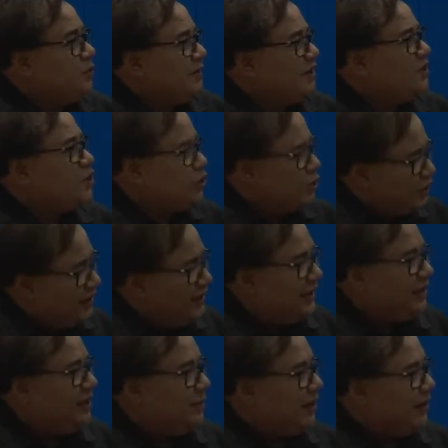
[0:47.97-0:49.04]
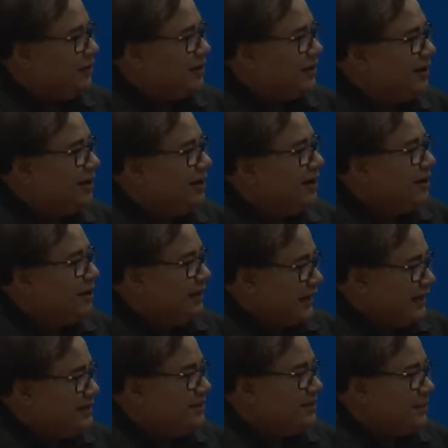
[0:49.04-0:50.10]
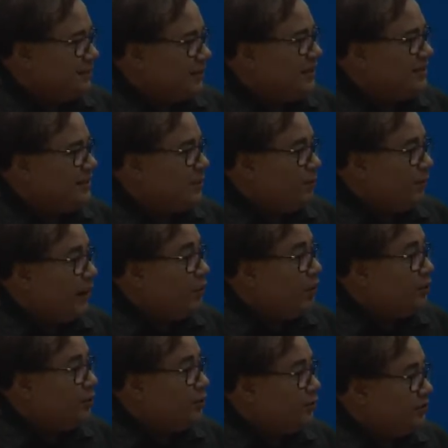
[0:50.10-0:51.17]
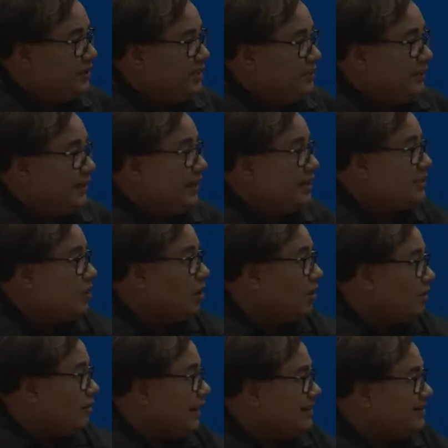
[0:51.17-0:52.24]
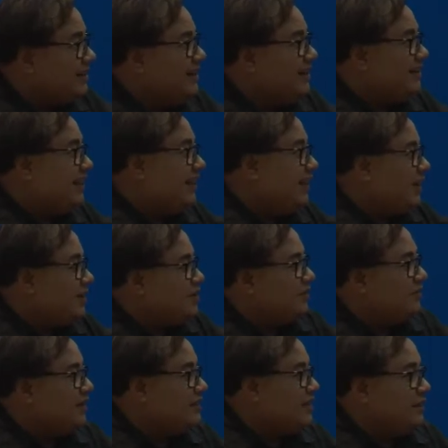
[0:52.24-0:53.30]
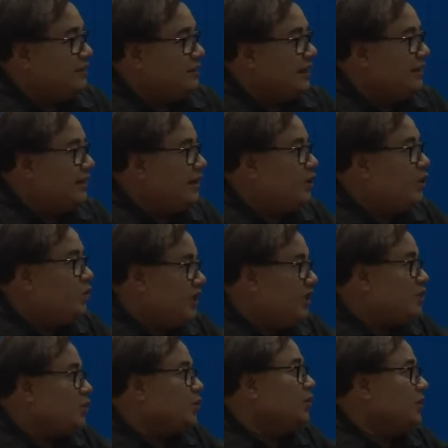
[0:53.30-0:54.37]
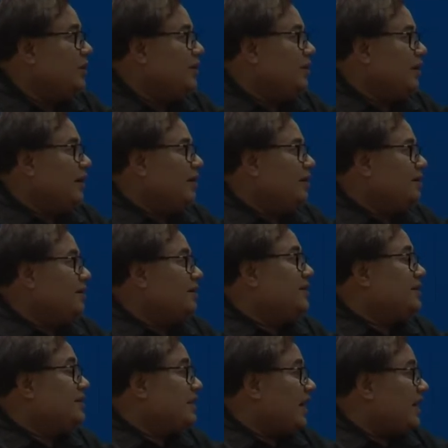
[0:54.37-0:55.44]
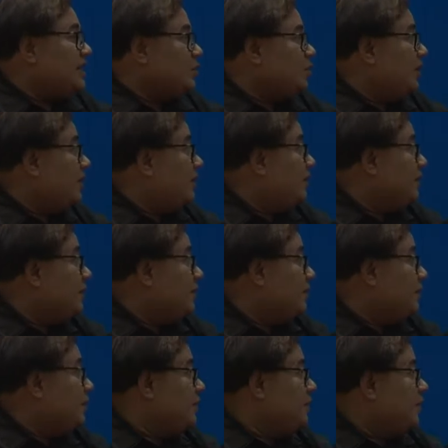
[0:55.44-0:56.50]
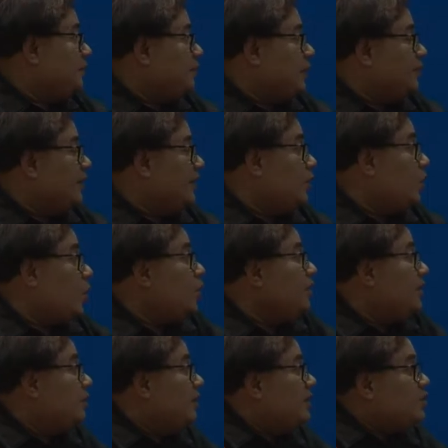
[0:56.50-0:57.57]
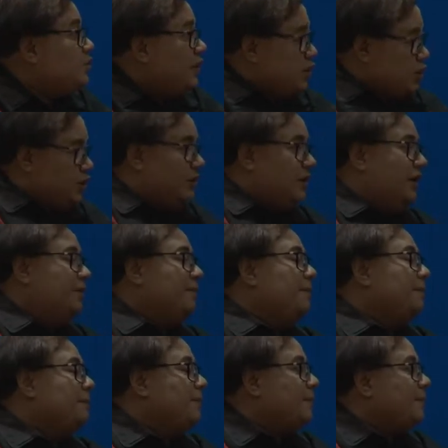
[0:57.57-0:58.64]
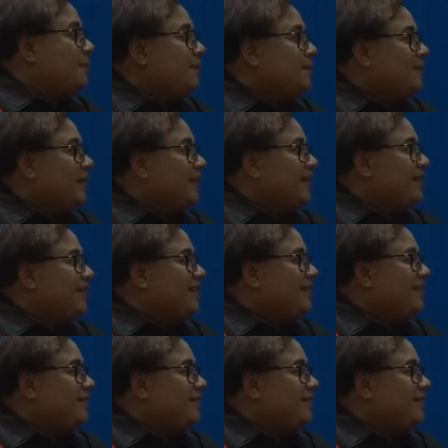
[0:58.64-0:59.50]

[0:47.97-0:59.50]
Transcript: Because surely in America, yes, the president might want to do this, but there's Congress. There are lots of things that, that, that you need to uh, discuss with, with, with people in your own administration. Yeah. Thank you, Mr.